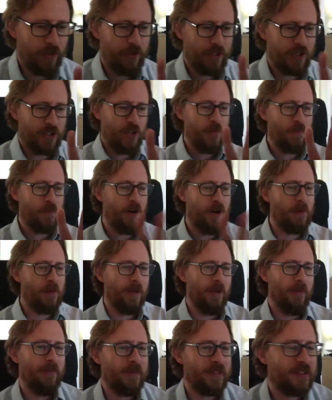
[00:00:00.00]
are two
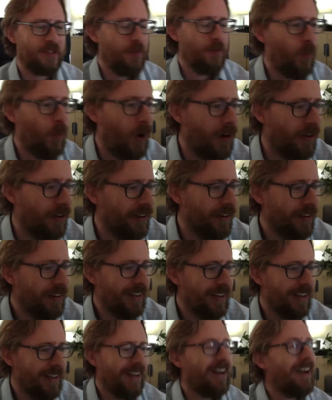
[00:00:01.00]
problems. One,
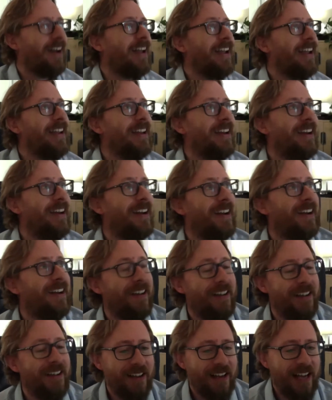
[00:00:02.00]
I
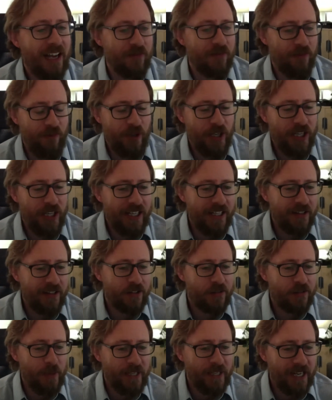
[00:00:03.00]
haven't really
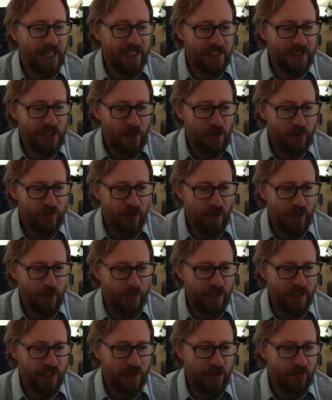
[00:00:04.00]
spent any time
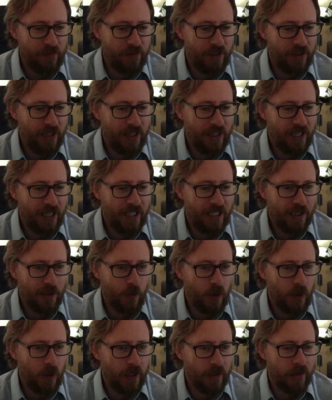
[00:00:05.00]
developing it for a little
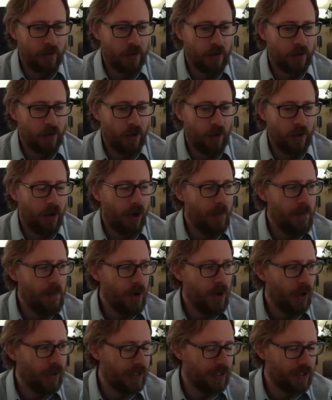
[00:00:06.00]
while, so I'm
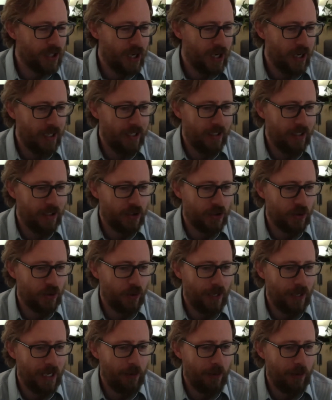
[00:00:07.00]
not entirely sure
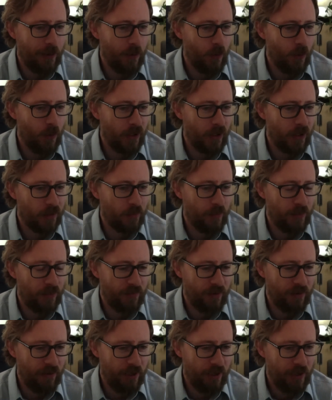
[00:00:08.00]
how it works with the
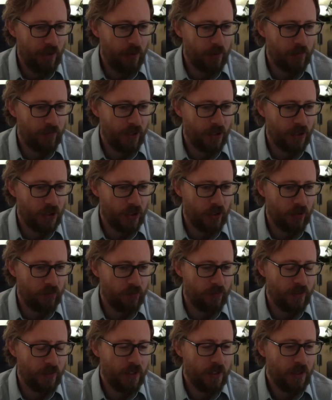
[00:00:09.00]
very newest version of
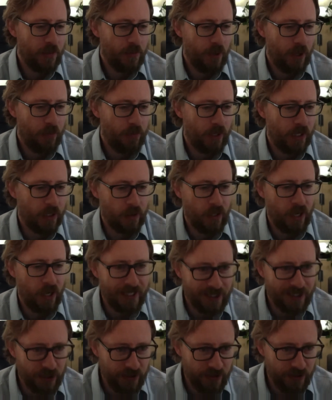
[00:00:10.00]
Perplex. I
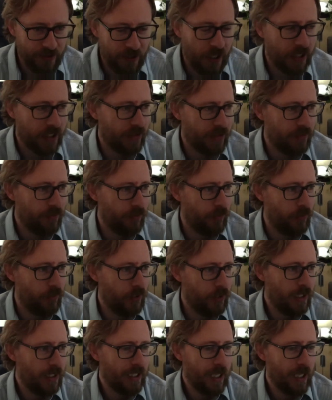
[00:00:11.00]
can
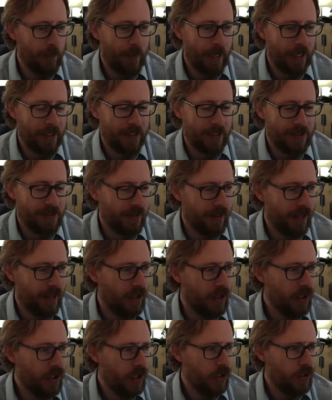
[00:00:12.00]
get back into that.
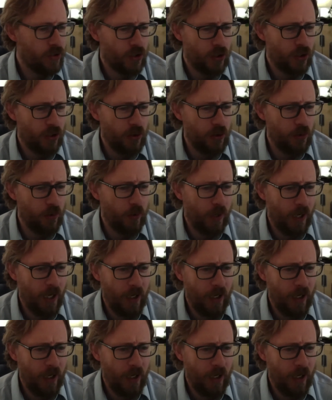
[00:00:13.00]
Two,